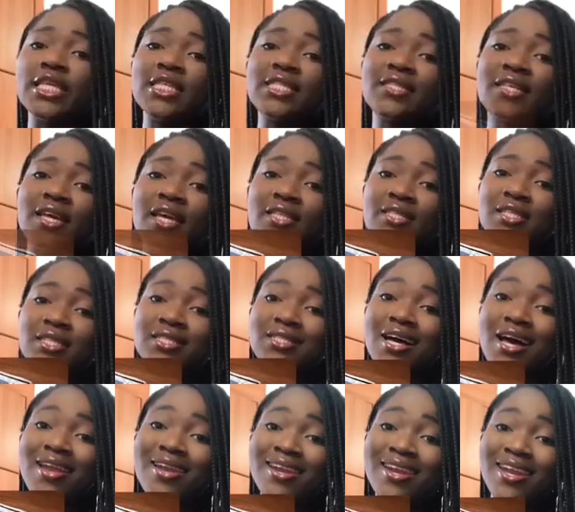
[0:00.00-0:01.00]
these curtains
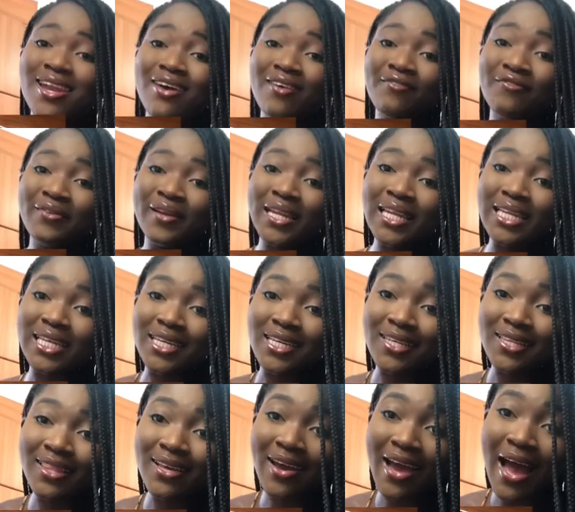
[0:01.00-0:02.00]
are lovely
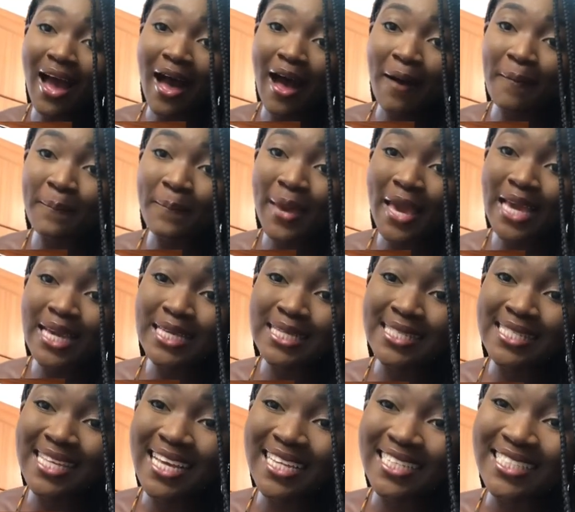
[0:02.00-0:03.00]
they are
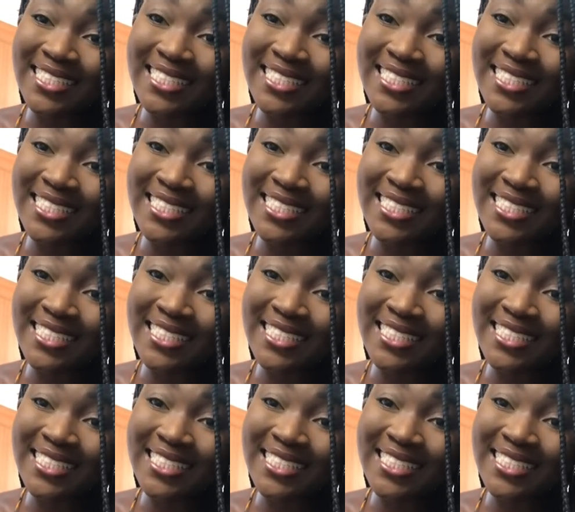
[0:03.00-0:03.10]
amazing